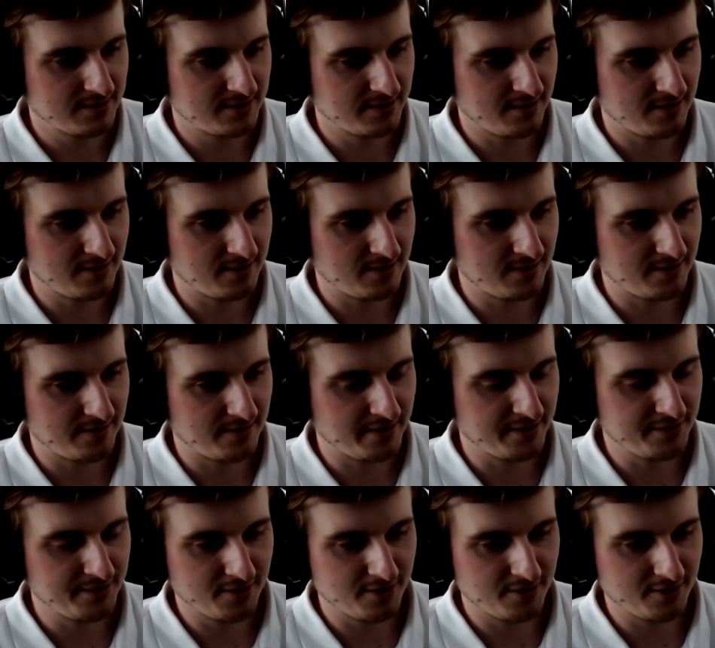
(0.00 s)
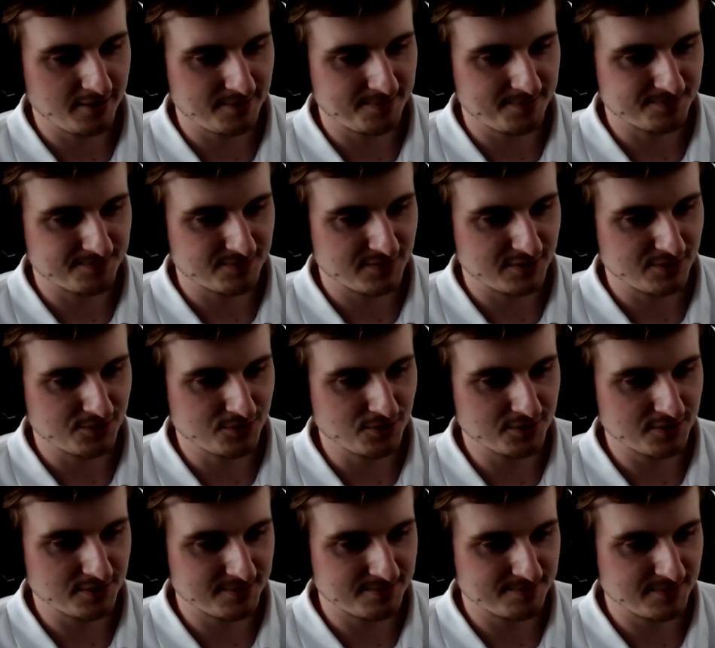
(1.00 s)
uh, and
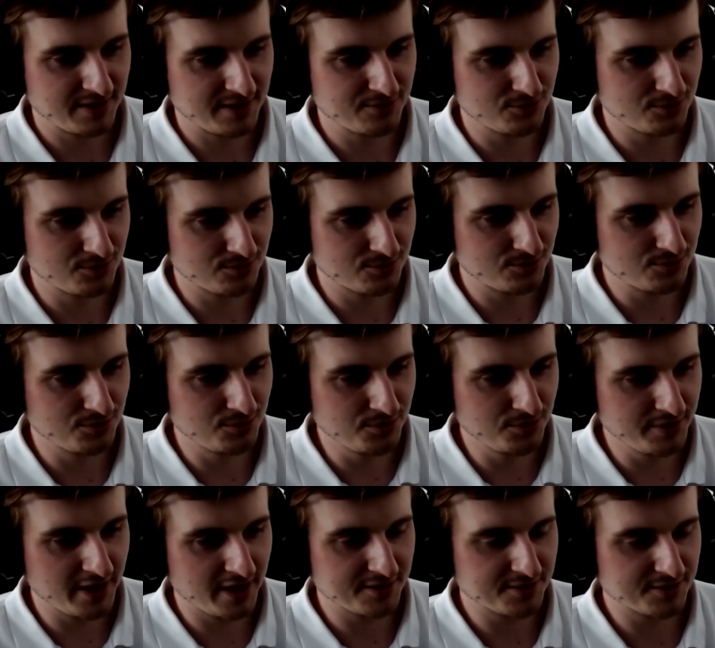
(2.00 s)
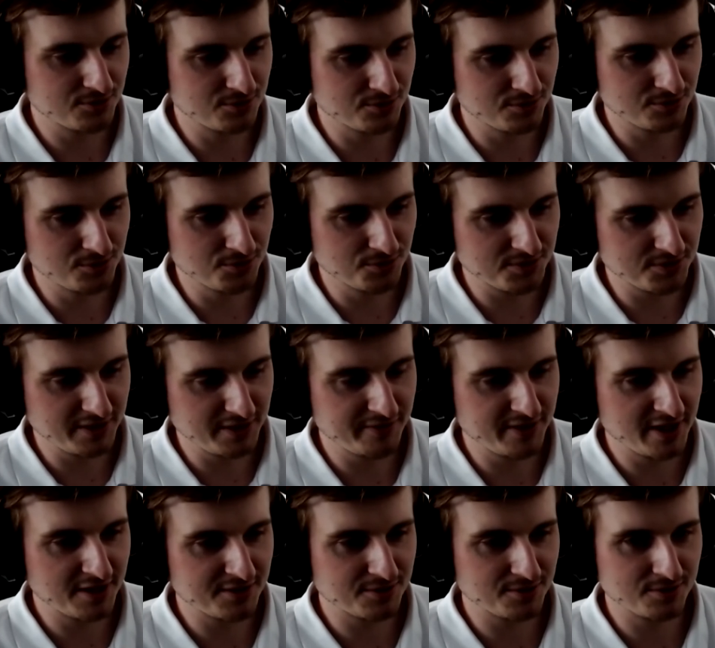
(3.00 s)
and to do that, to to sniff
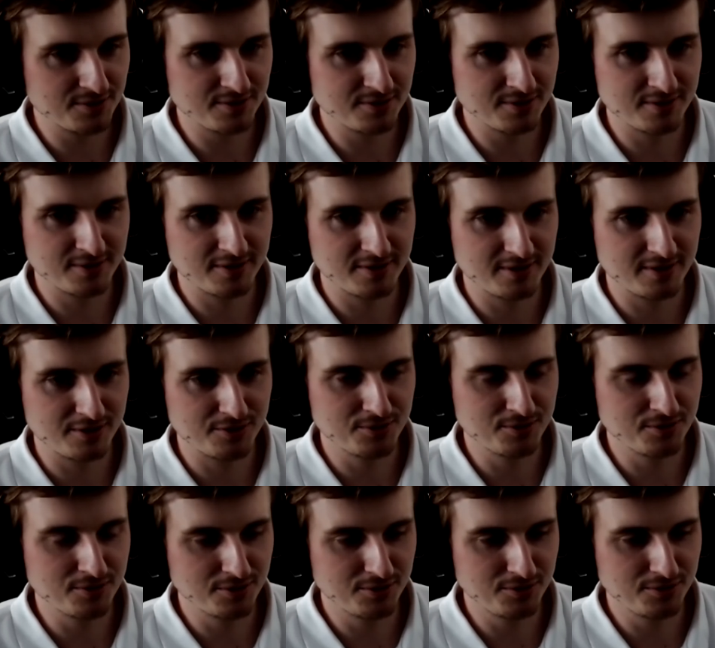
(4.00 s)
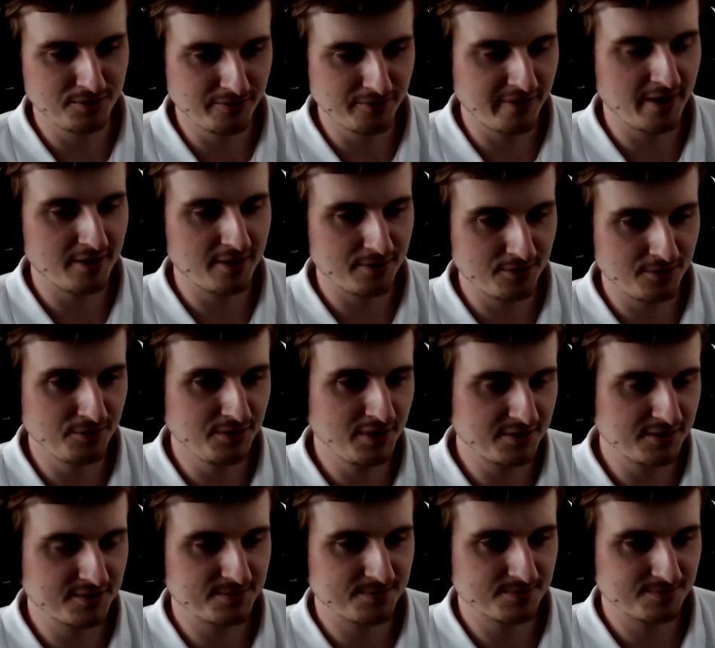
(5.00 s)
that, you you you, you
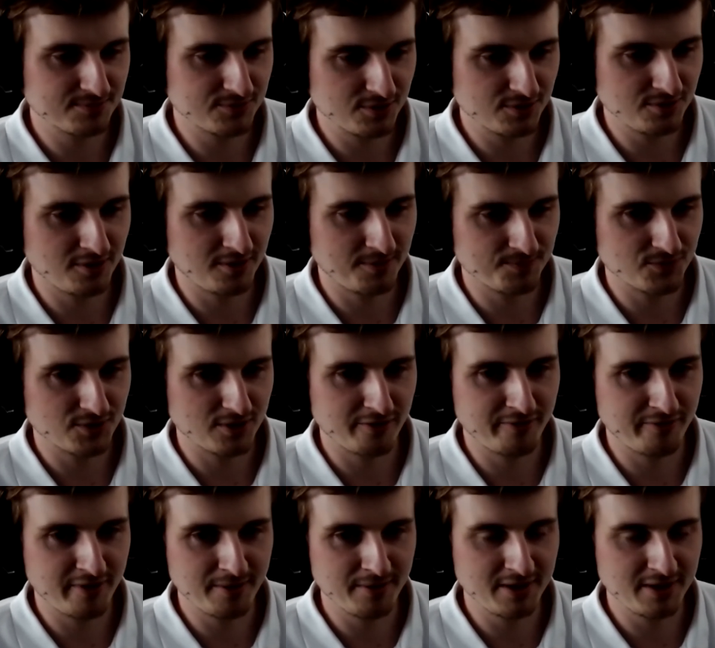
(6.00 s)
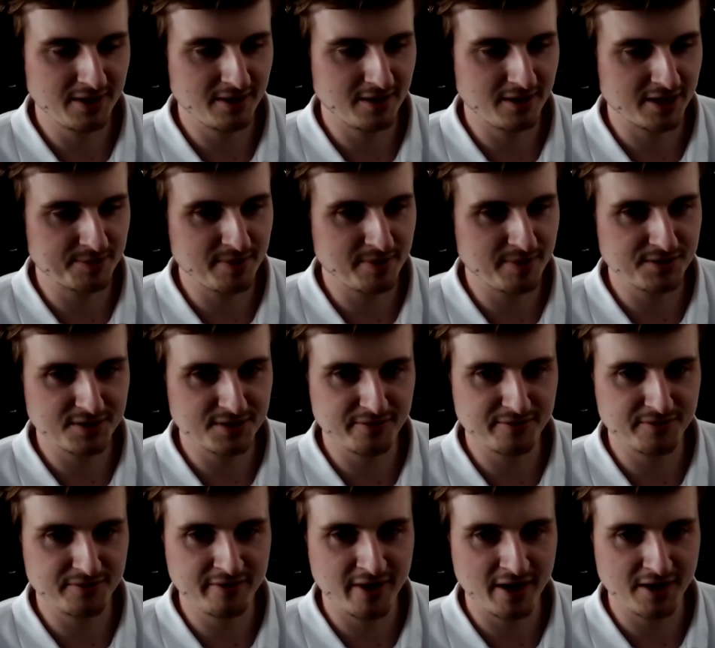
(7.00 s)
need you know, a very expensive
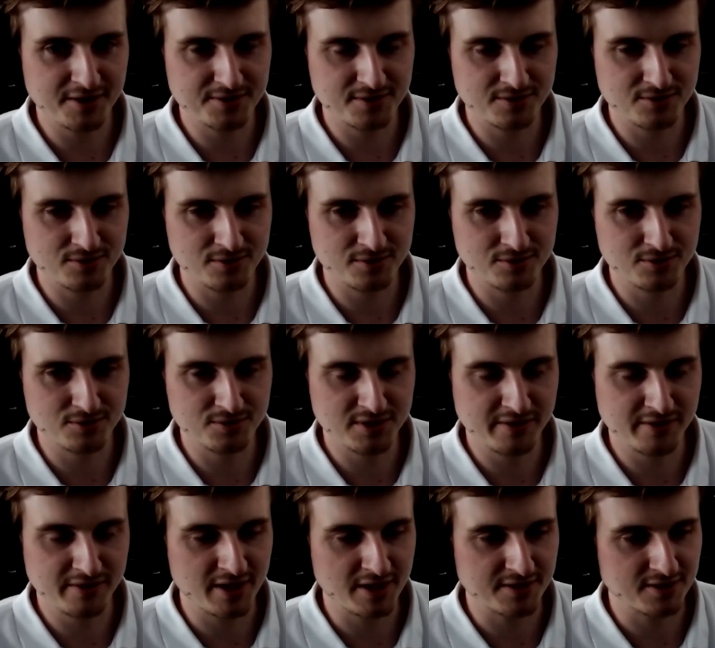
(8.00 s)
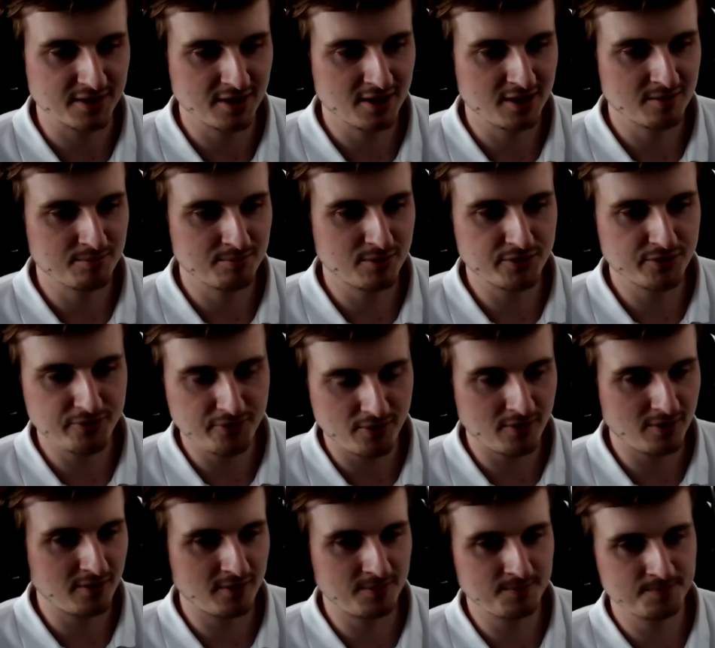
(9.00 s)
device to to sniff that. But
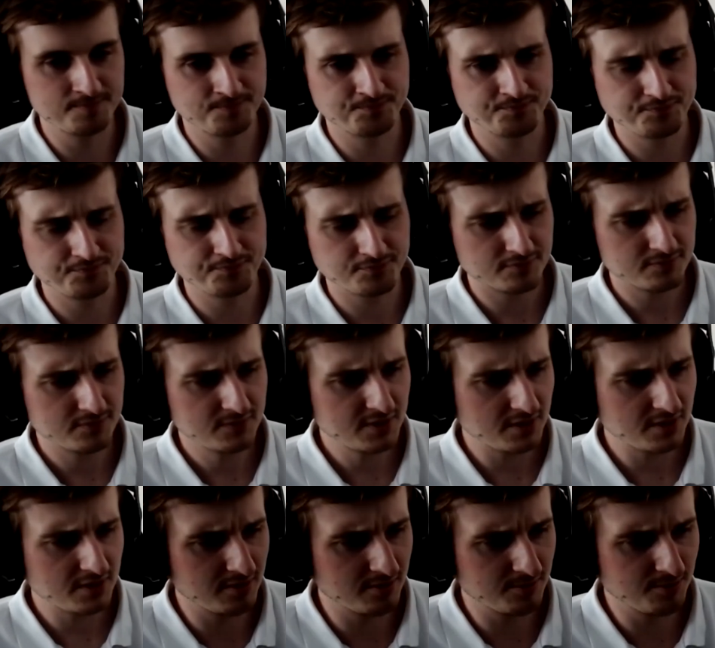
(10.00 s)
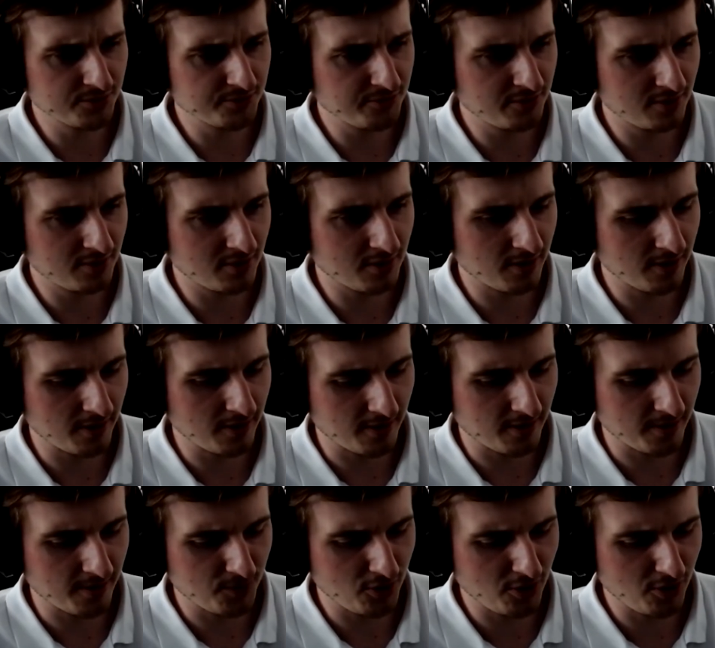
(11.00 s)
for but for
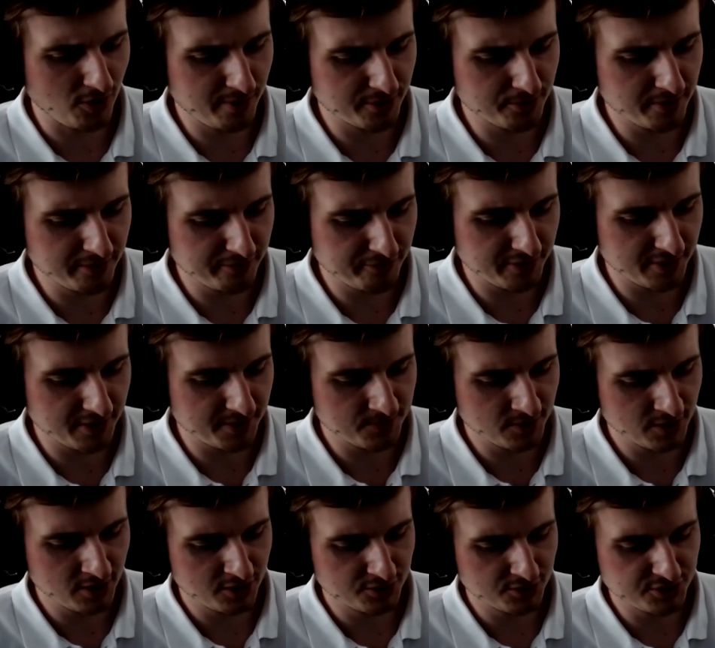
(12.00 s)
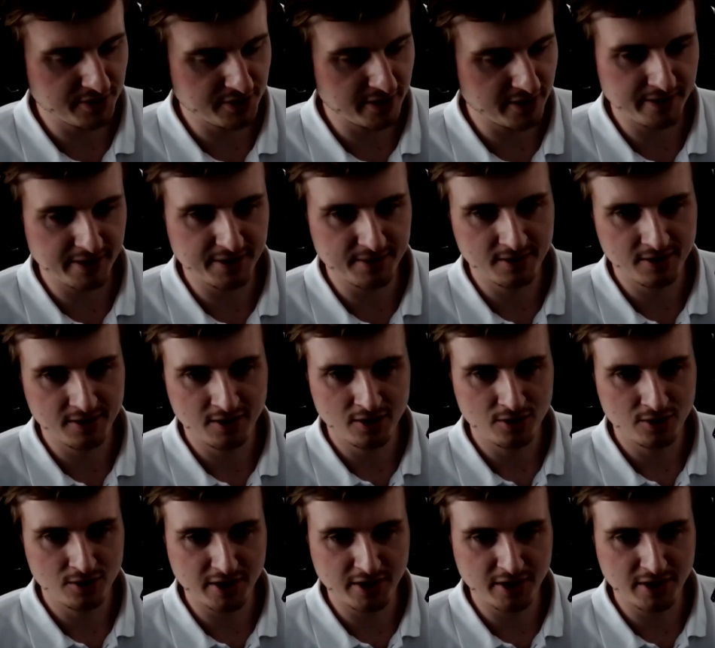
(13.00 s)
um, HomePlug Green PHY, generally you